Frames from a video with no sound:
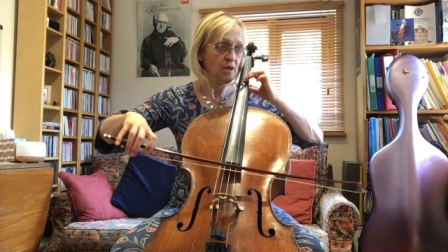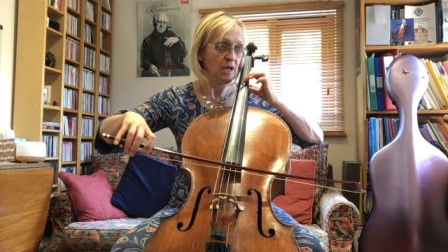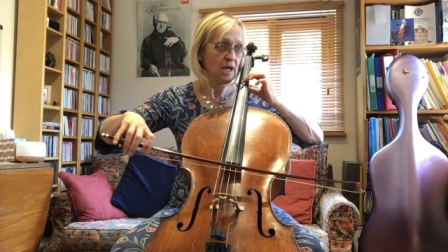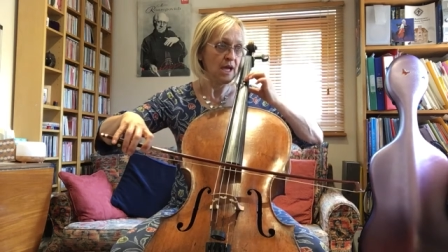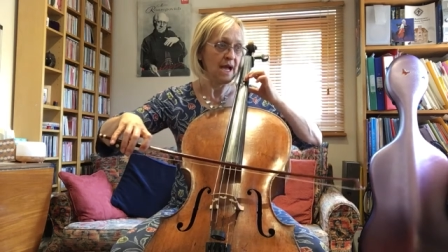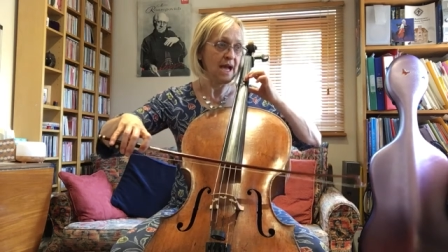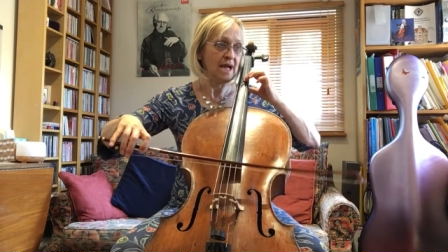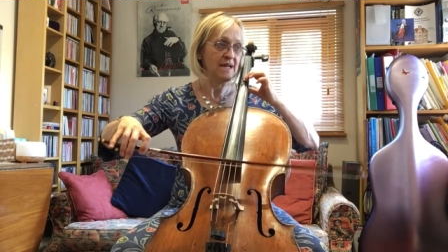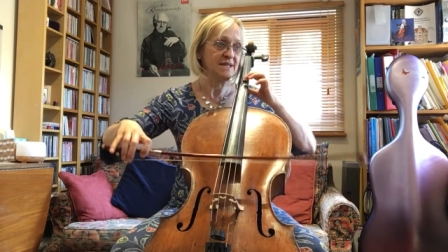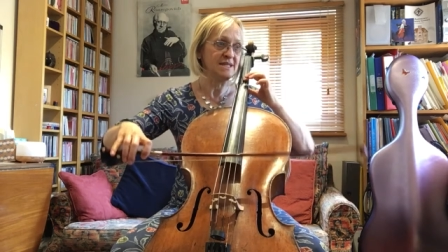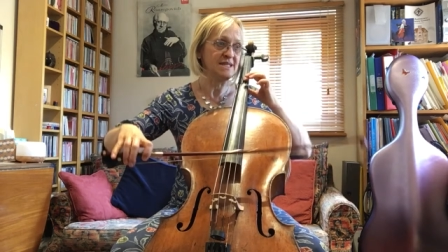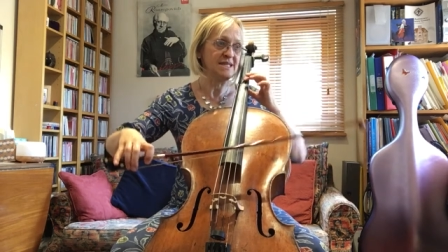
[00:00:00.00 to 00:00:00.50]

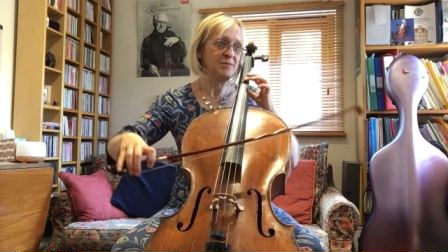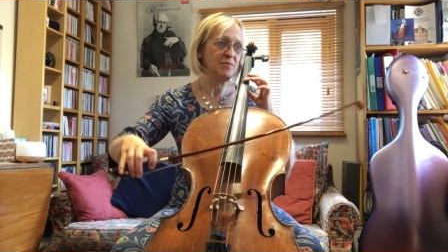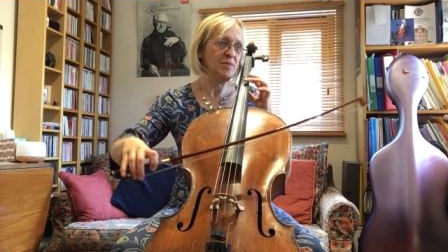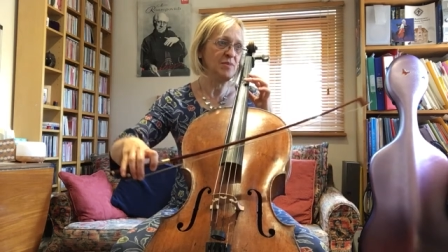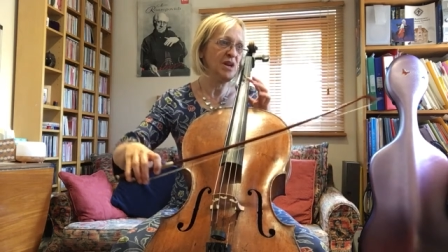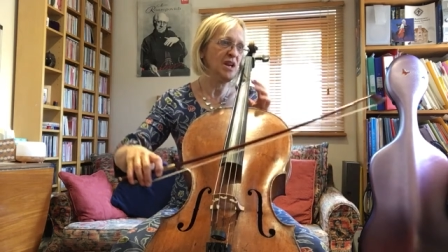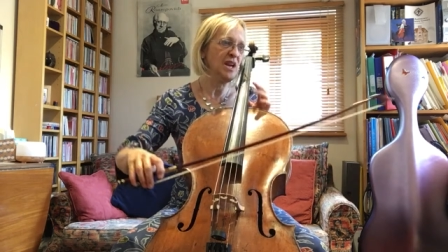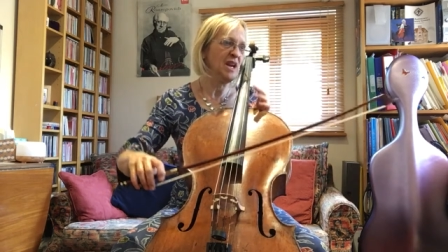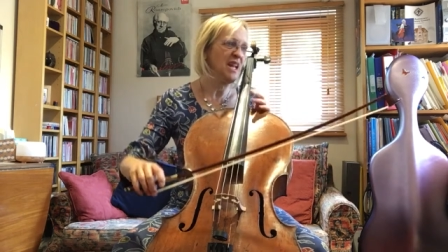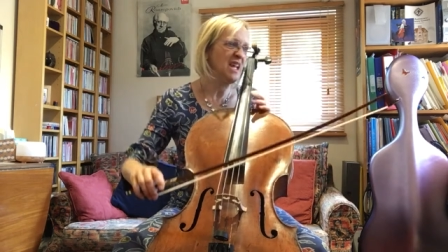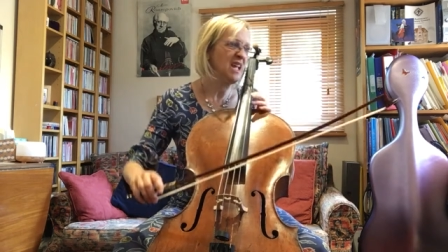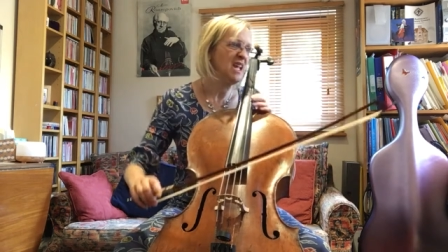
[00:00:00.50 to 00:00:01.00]
And
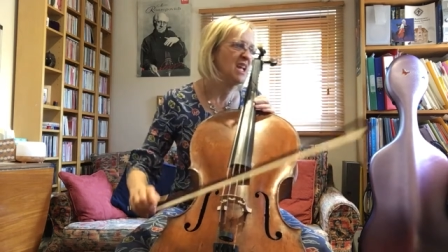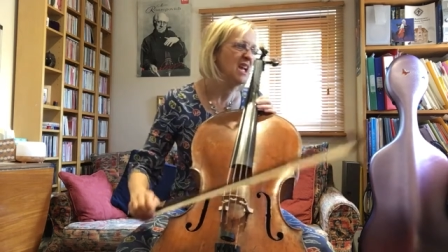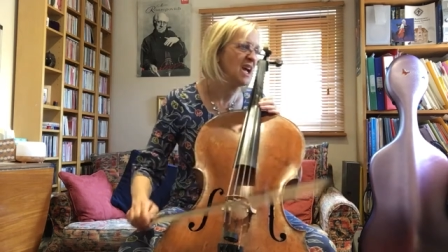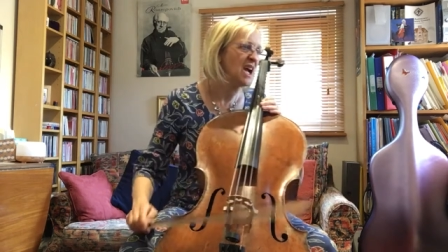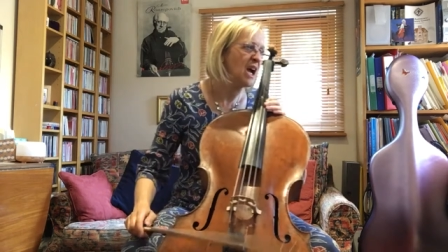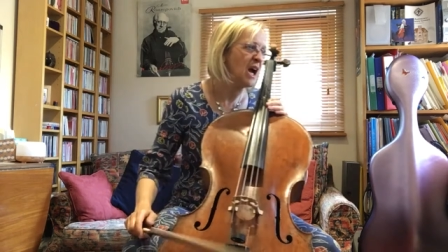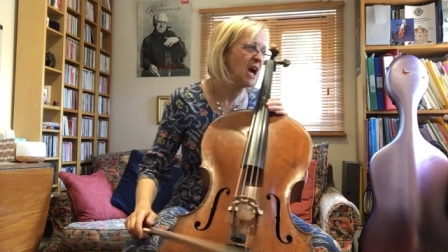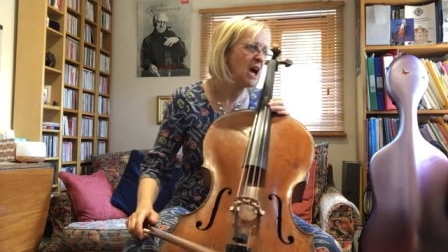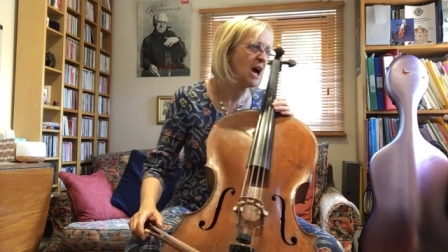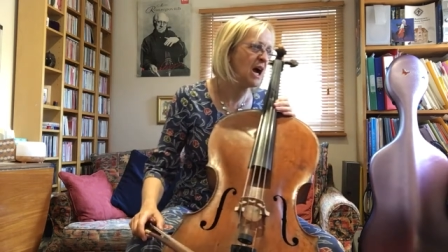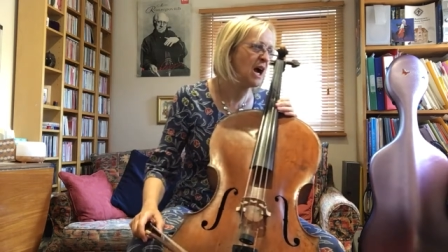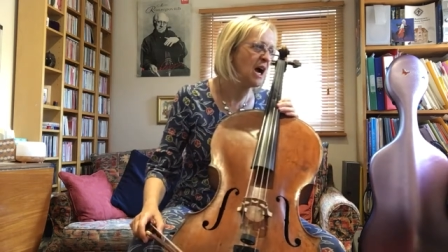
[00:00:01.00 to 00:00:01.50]
similarly
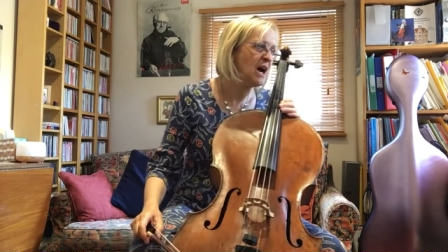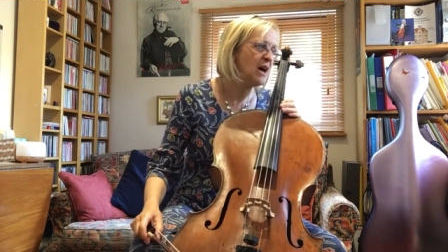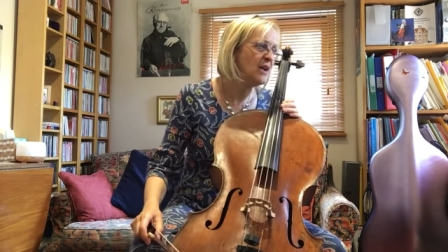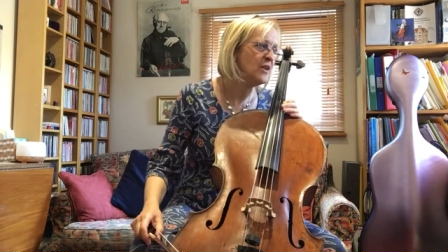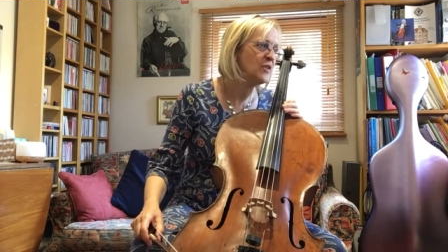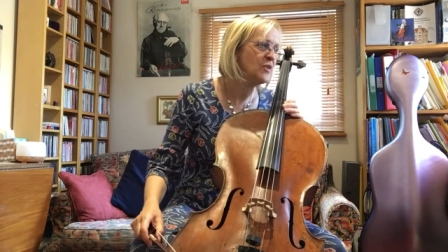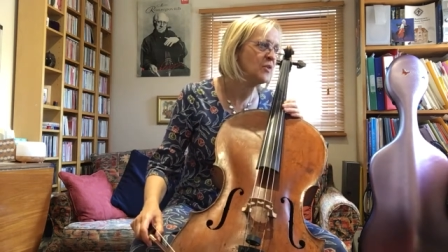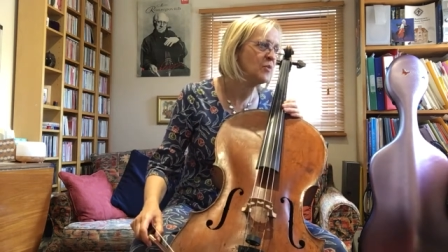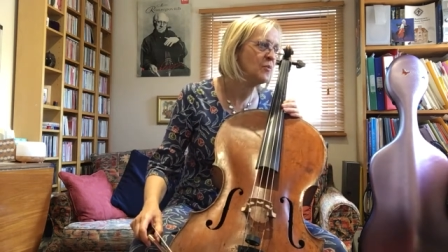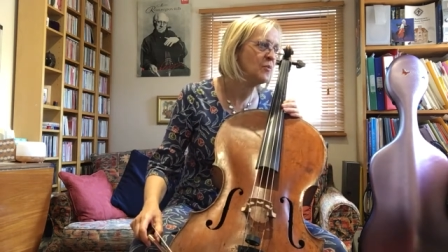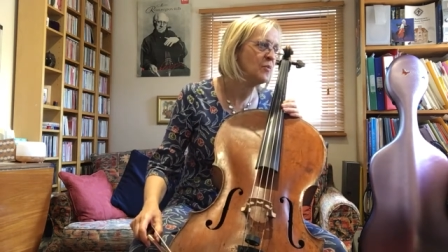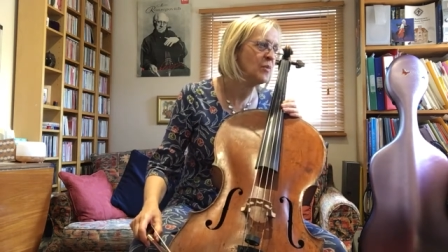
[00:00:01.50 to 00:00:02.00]
at
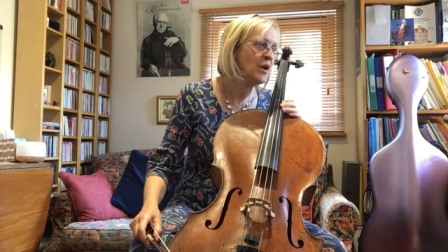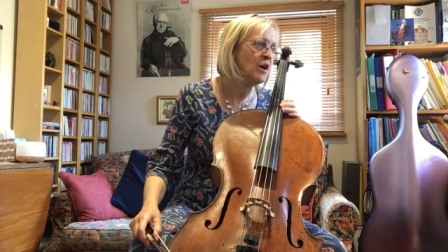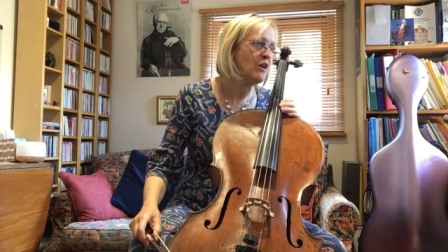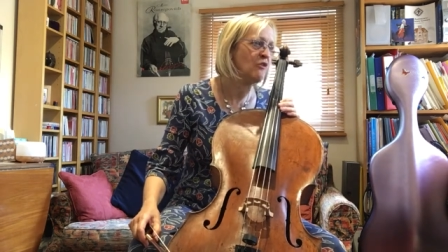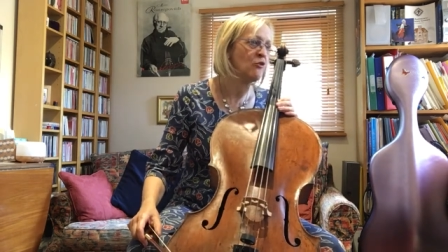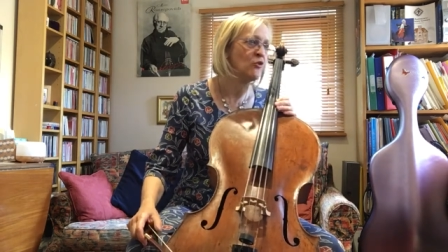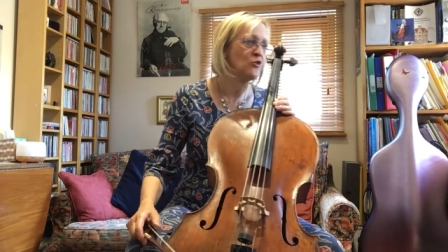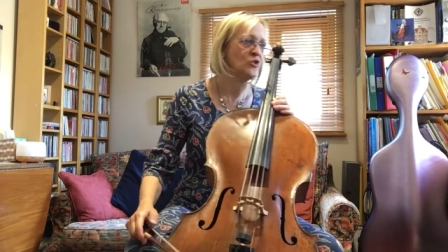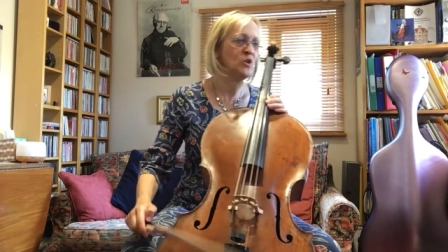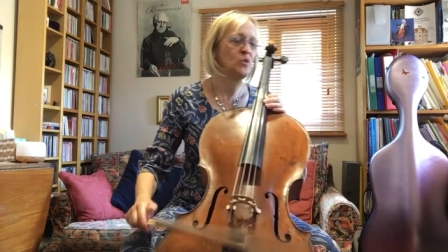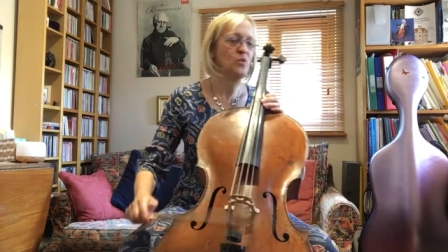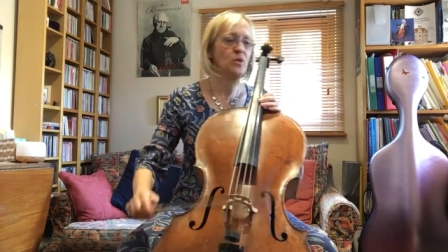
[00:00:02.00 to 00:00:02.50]
bar
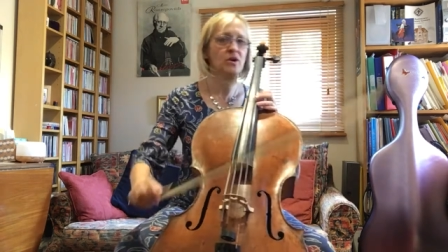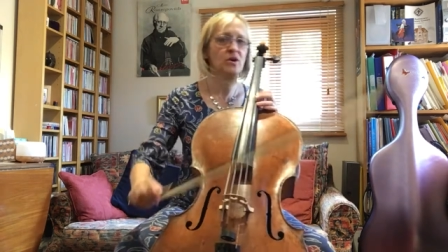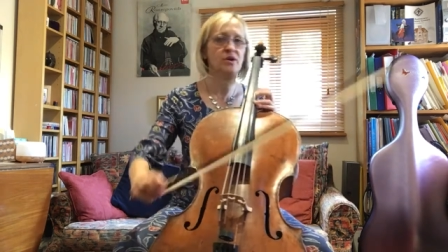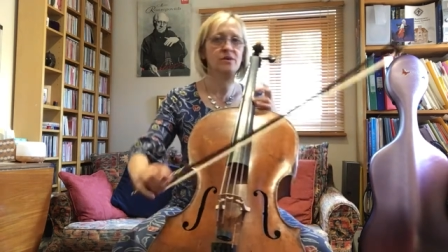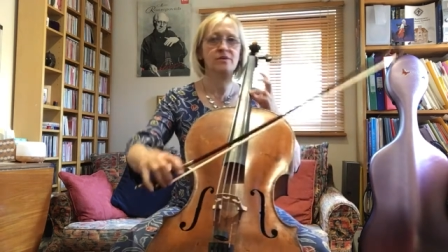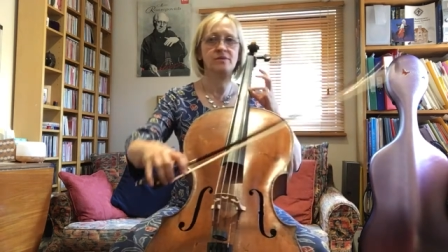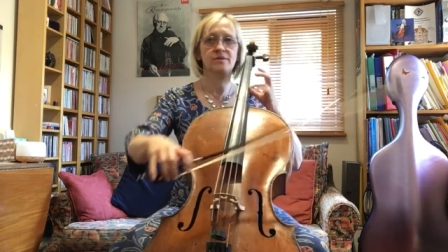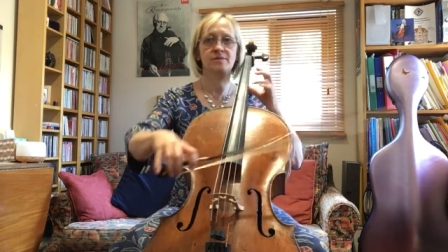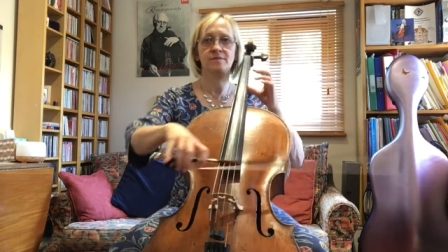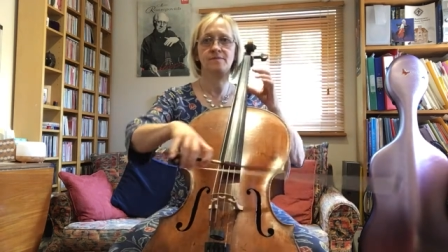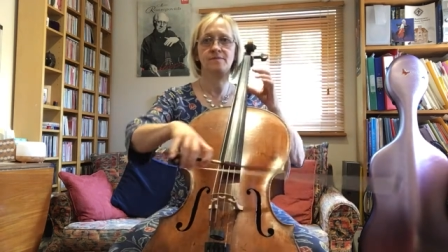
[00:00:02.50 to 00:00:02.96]
41